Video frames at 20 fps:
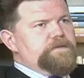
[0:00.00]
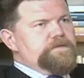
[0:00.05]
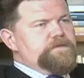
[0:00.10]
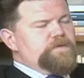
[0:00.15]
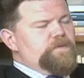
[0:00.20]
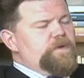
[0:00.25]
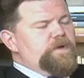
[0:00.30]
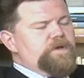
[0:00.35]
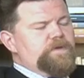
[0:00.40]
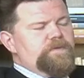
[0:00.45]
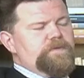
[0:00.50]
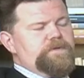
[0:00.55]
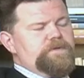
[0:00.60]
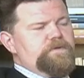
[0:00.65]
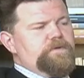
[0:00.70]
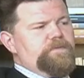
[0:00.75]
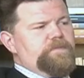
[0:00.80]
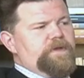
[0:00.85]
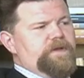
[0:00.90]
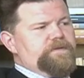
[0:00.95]
So, what can we
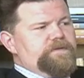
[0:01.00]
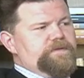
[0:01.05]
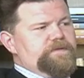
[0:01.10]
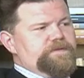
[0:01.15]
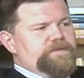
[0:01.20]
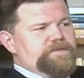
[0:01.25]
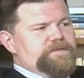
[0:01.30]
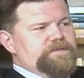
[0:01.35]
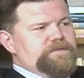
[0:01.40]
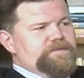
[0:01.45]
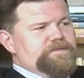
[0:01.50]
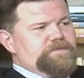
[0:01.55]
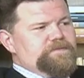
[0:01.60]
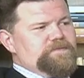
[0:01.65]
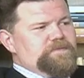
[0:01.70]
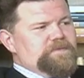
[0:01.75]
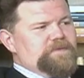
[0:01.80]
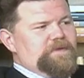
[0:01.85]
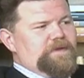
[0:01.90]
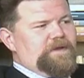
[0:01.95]
do about this?
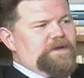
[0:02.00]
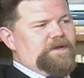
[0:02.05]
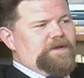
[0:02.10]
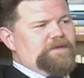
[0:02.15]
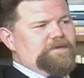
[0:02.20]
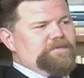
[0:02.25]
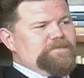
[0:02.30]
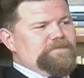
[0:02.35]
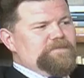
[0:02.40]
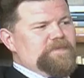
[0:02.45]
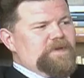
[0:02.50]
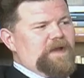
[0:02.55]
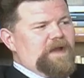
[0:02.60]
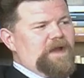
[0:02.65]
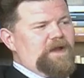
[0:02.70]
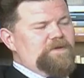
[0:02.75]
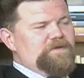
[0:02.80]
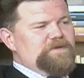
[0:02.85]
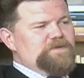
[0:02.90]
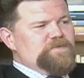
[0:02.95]
Um,
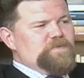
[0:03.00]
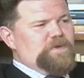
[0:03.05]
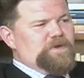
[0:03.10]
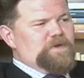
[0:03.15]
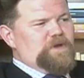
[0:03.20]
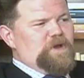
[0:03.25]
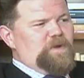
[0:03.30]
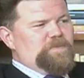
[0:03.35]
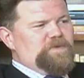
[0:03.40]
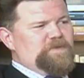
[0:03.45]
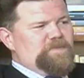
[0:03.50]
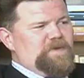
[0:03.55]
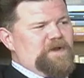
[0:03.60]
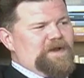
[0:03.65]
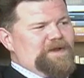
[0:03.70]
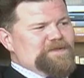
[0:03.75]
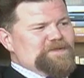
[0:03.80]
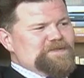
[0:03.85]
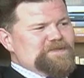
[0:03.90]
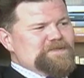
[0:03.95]
how does one
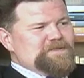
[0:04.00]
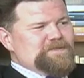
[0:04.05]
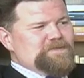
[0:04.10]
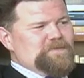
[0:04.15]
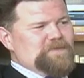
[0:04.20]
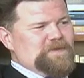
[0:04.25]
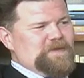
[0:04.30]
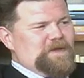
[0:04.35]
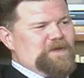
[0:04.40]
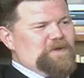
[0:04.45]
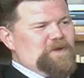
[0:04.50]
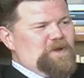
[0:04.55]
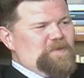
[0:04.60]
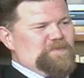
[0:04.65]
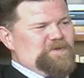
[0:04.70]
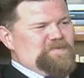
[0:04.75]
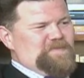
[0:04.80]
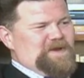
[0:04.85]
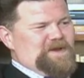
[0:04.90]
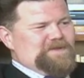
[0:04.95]
optimize without
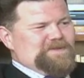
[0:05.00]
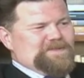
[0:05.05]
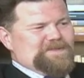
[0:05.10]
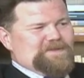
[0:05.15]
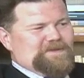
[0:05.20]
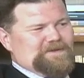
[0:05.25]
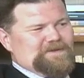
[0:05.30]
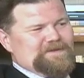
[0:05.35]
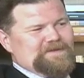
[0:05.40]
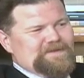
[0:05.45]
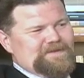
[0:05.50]
optimizing?